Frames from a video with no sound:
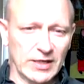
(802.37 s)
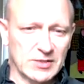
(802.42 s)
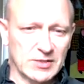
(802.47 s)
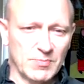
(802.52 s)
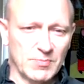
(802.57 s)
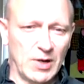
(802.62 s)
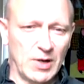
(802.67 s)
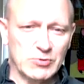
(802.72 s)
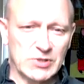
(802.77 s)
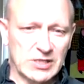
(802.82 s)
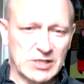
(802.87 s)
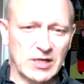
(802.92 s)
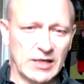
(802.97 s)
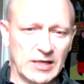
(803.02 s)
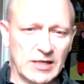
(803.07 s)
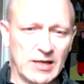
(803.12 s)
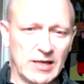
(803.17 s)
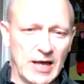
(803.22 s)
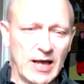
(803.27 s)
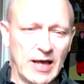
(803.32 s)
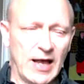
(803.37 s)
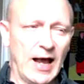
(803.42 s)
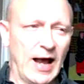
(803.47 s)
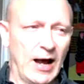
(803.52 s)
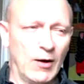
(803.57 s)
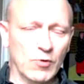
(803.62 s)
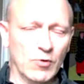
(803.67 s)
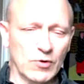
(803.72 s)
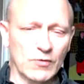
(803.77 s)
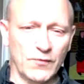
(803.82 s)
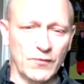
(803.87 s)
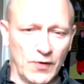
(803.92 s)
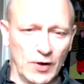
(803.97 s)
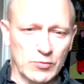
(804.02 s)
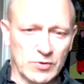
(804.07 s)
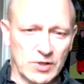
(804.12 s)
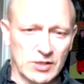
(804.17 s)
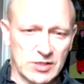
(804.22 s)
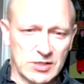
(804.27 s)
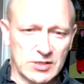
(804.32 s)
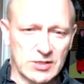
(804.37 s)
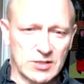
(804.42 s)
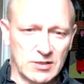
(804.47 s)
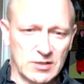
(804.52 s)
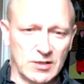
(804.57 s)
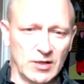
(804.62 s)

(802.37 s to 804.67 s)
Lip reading: It's mostly outward focused.